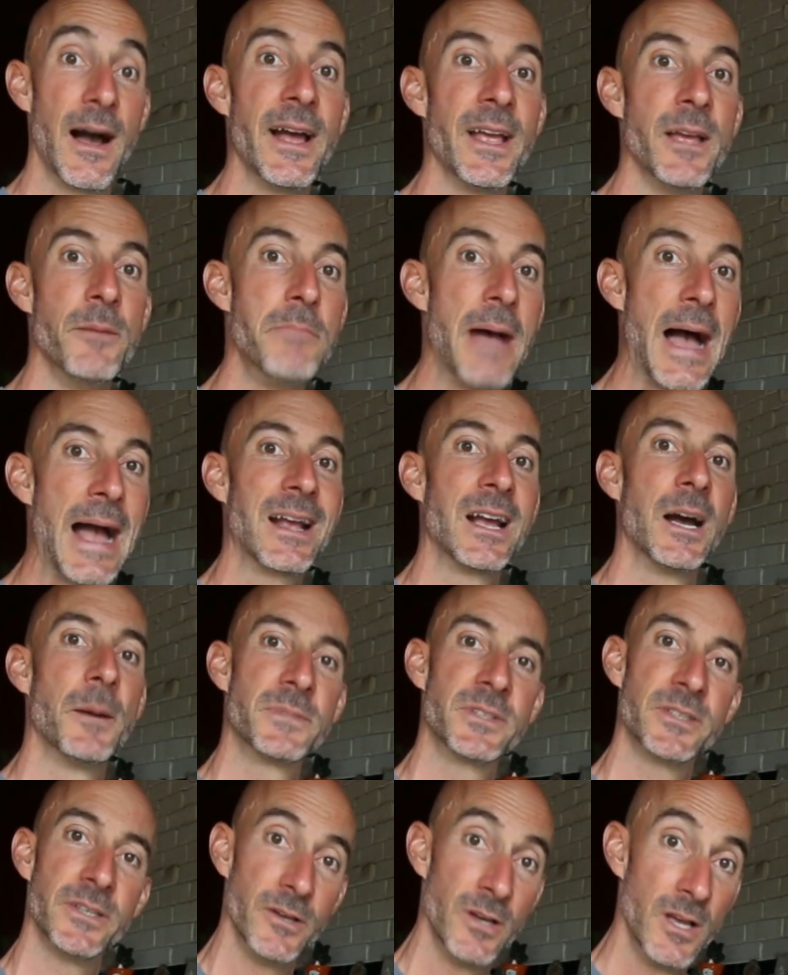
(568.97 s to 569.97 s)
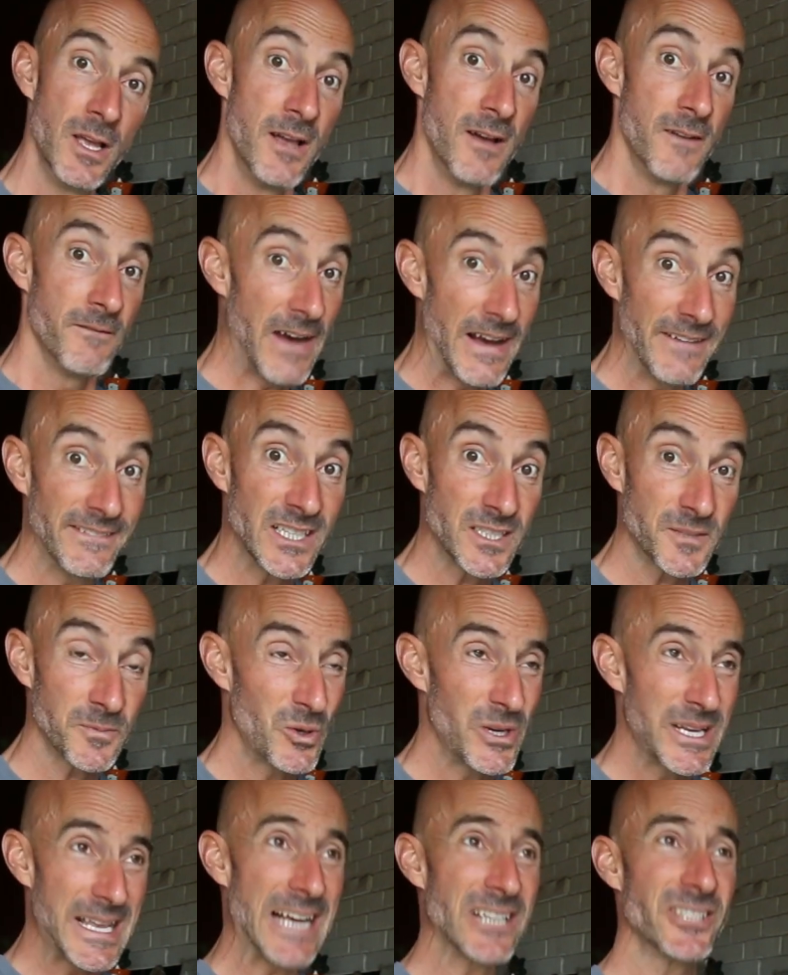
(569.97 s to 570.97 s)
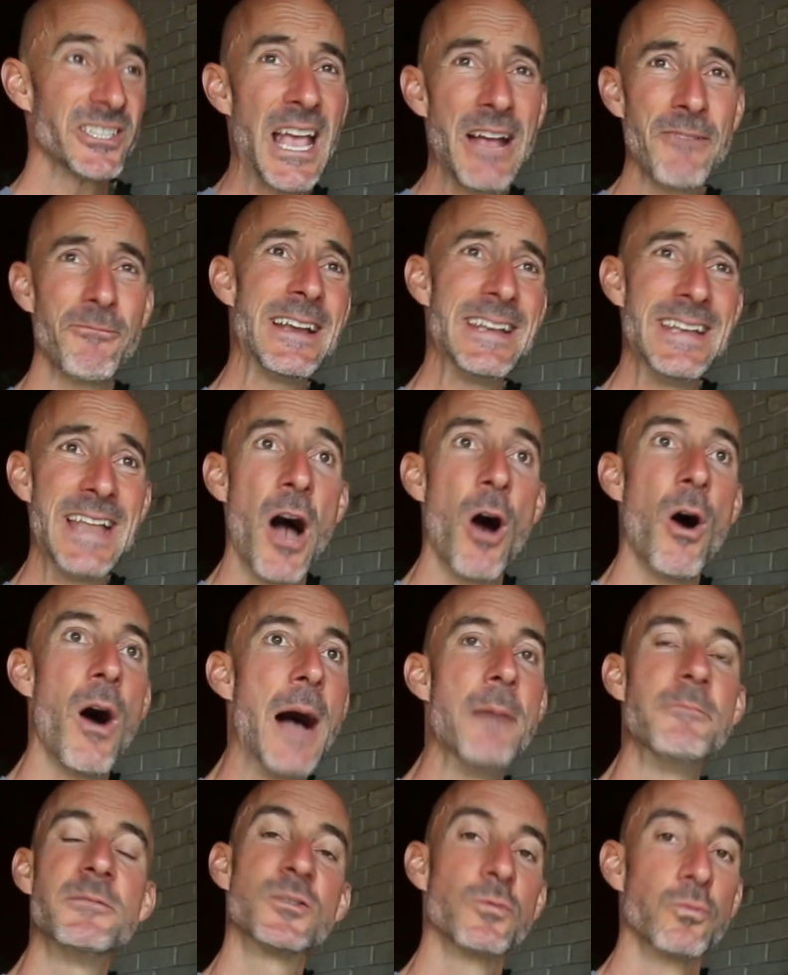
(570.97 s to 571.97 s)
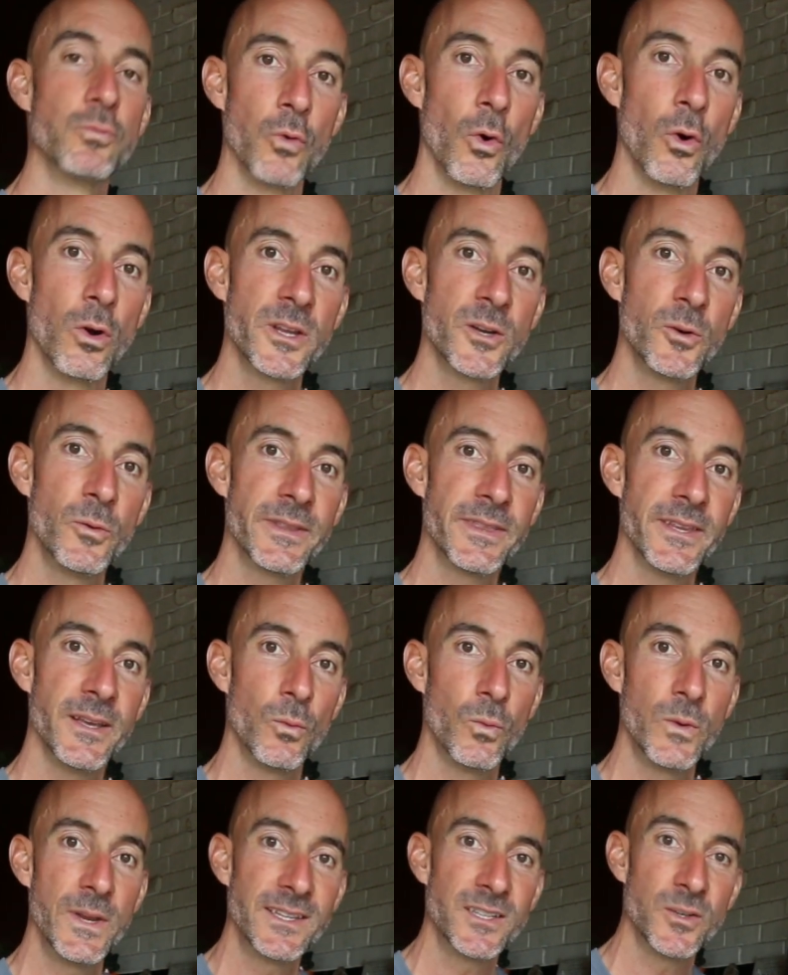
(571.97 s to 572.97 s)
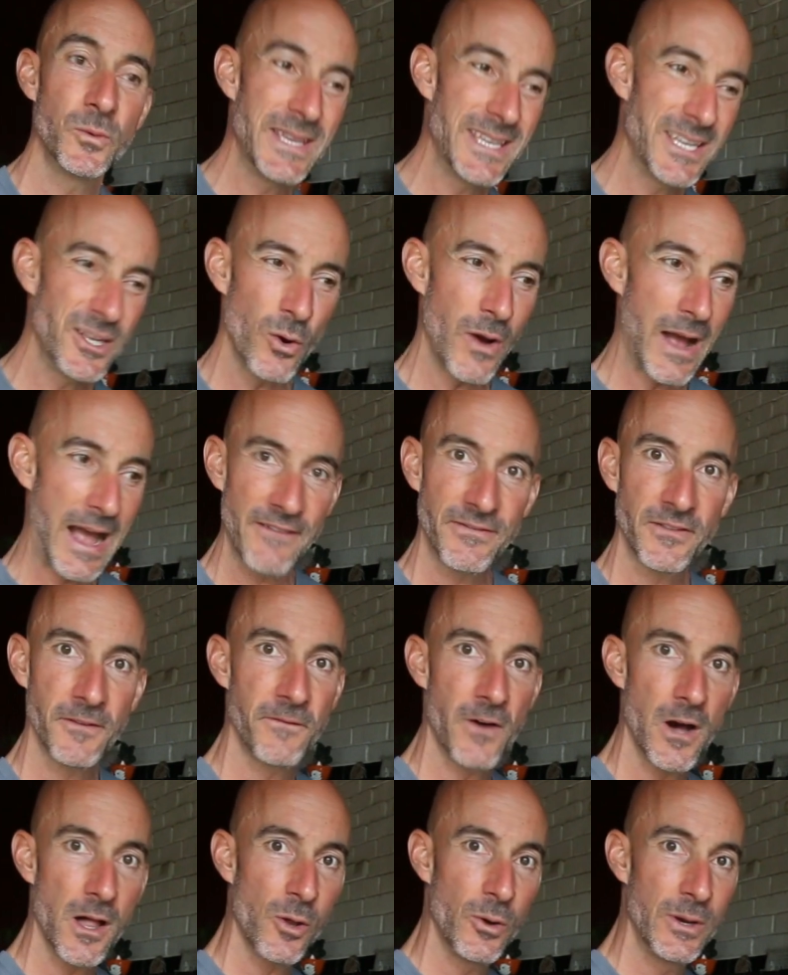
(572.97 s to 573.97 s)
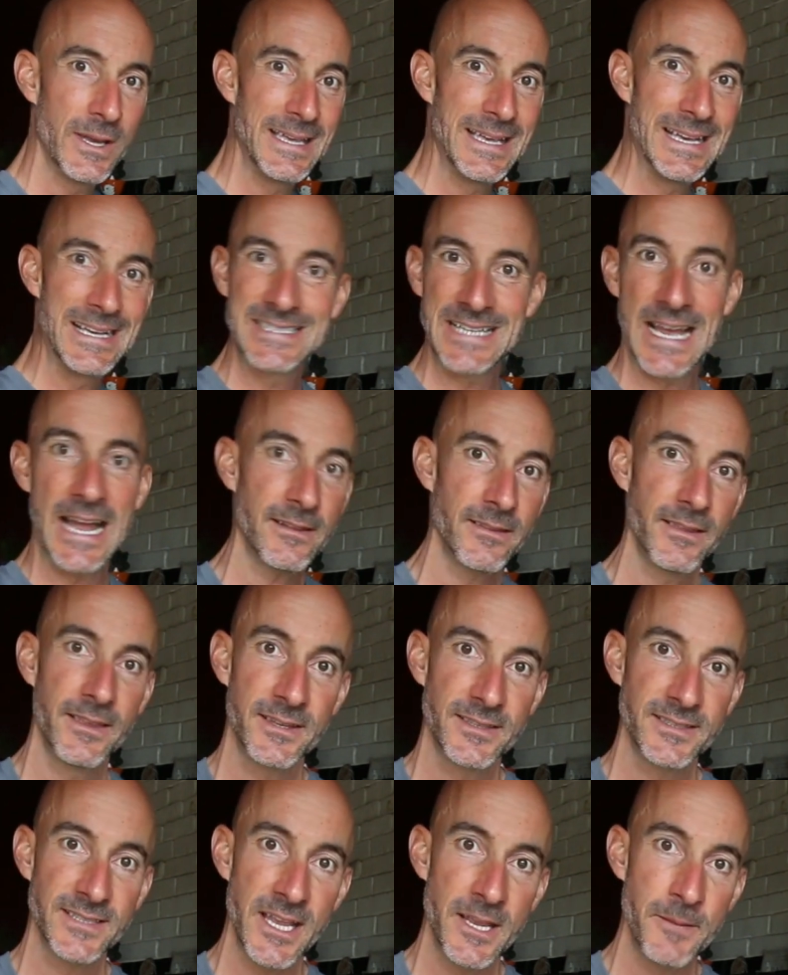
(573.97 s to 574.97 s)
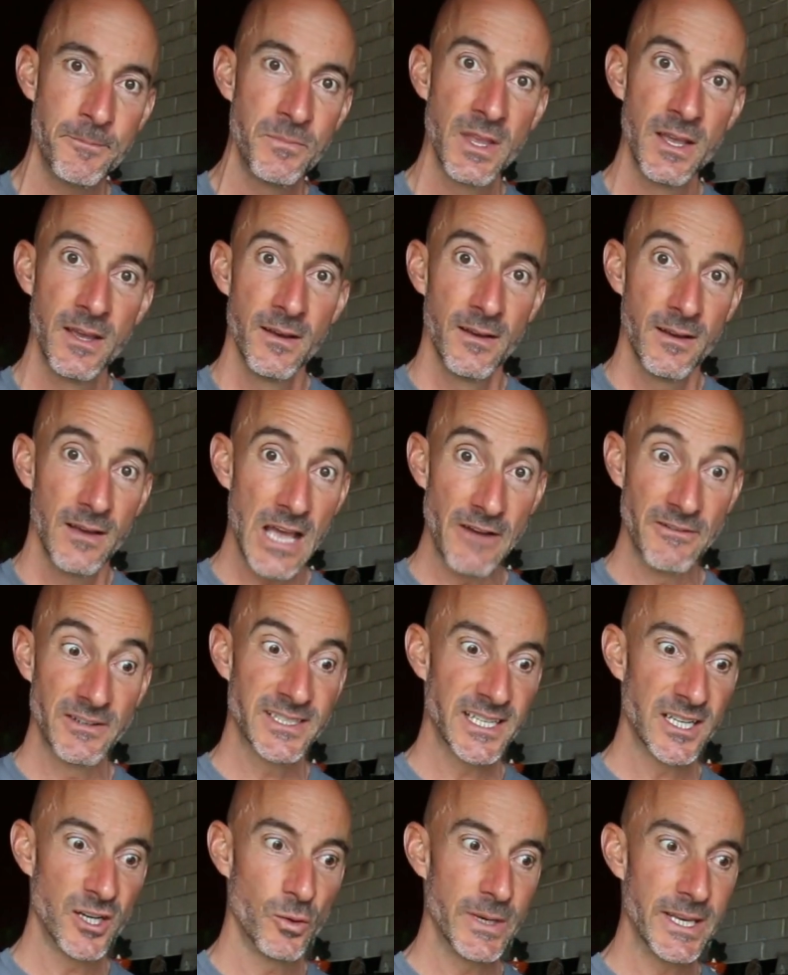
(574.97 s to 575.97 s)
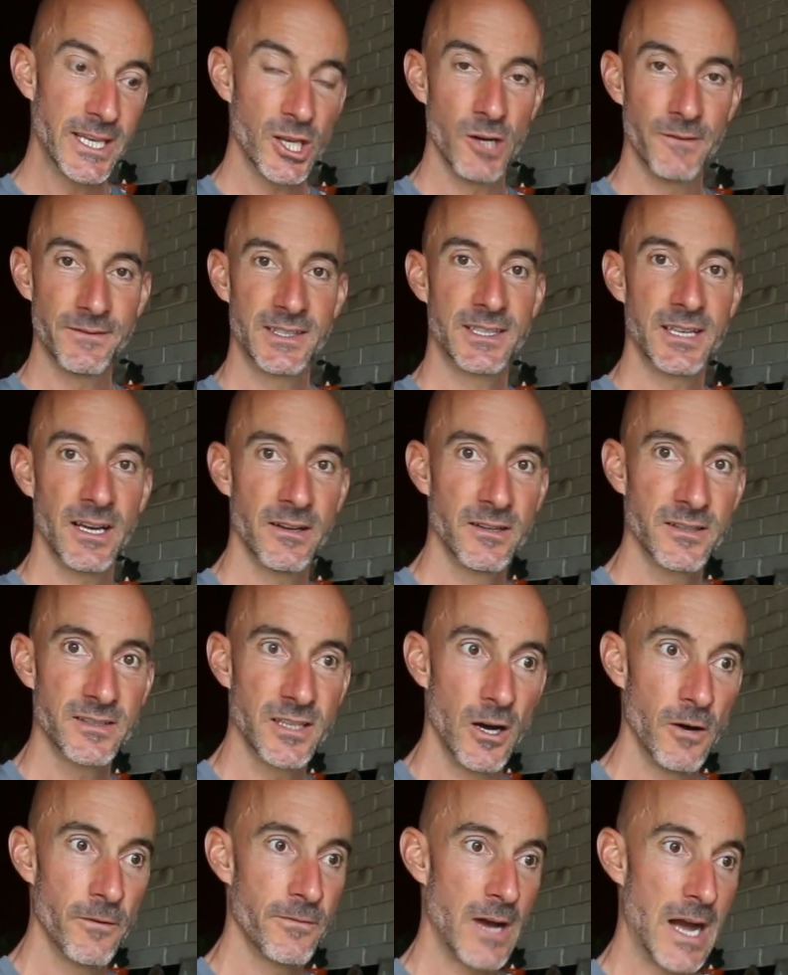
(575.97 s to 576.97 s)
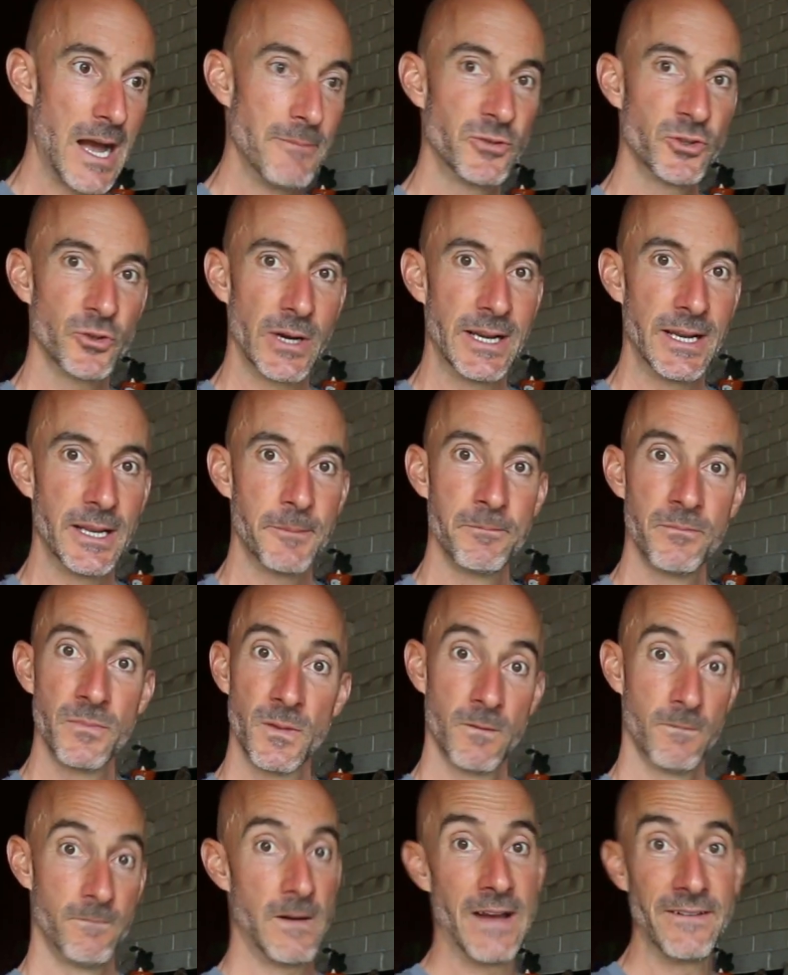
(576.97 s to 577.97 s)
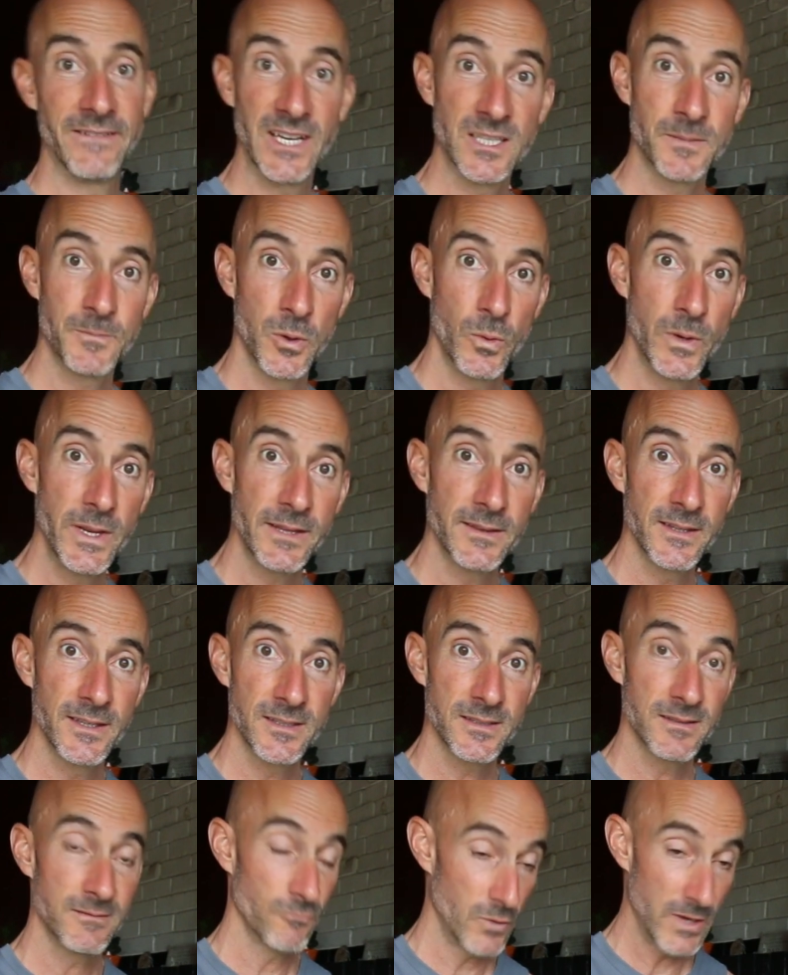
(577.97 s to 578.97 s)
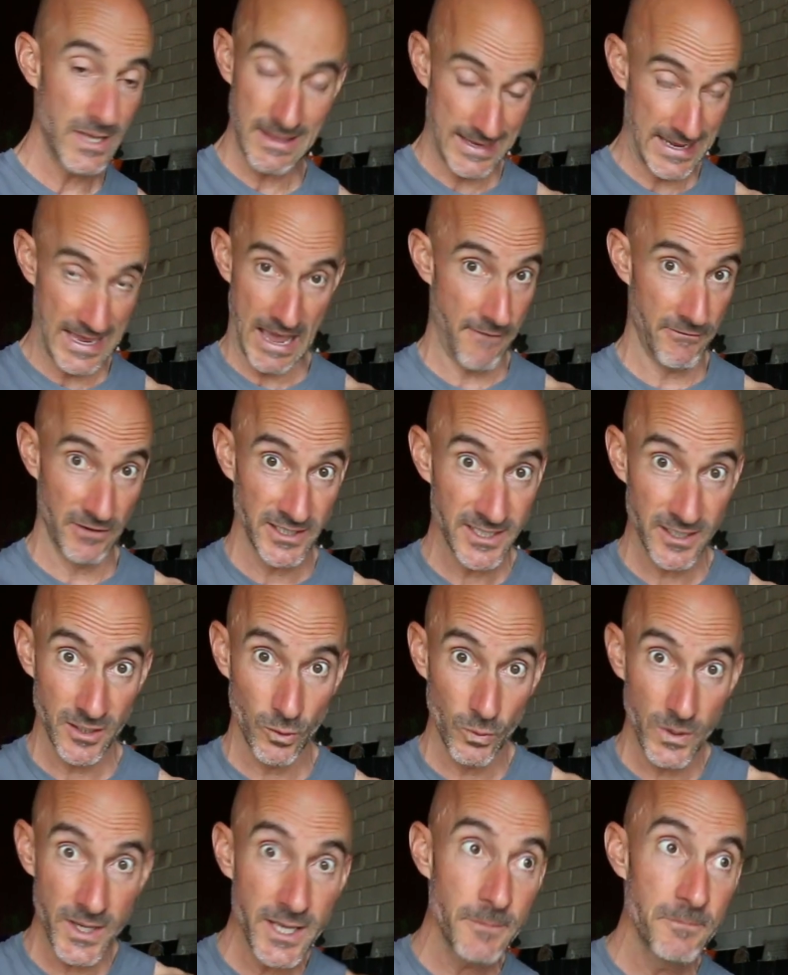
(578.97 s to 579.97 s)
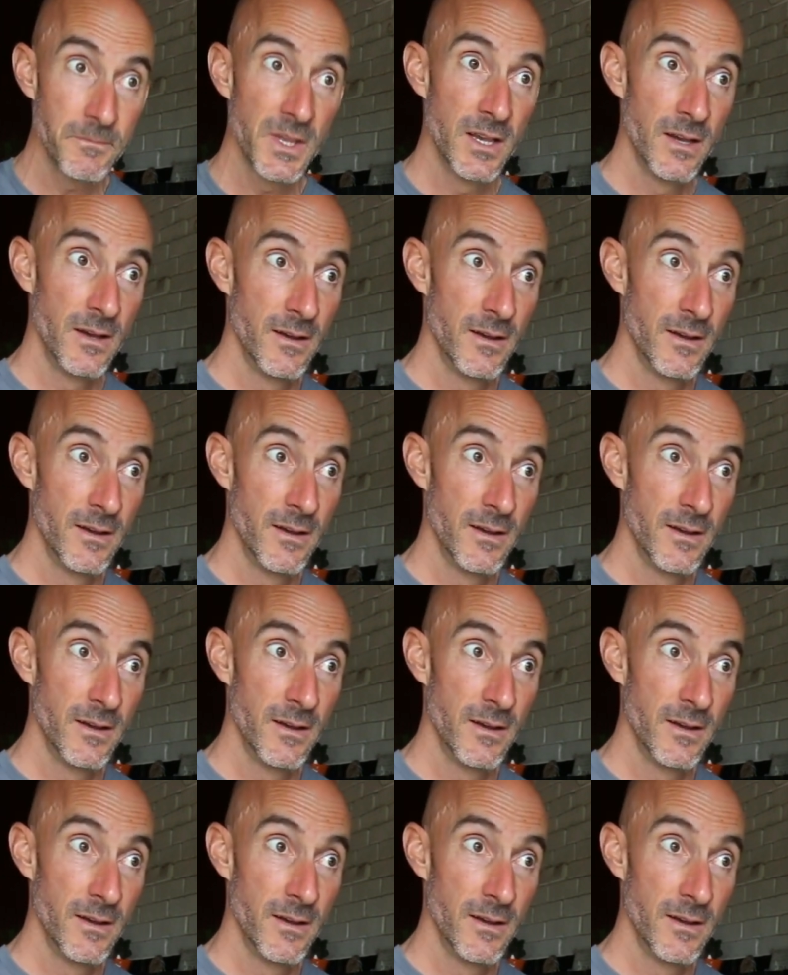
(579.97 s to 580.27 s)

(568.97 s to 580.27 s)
I am back up to 5 days per week. Actually, right now, I'm just rolling with it week to week. You don't have to follow it exactly the same every single week. You don't have to tell yourself, I'm training 5 days per week this week, like every single week.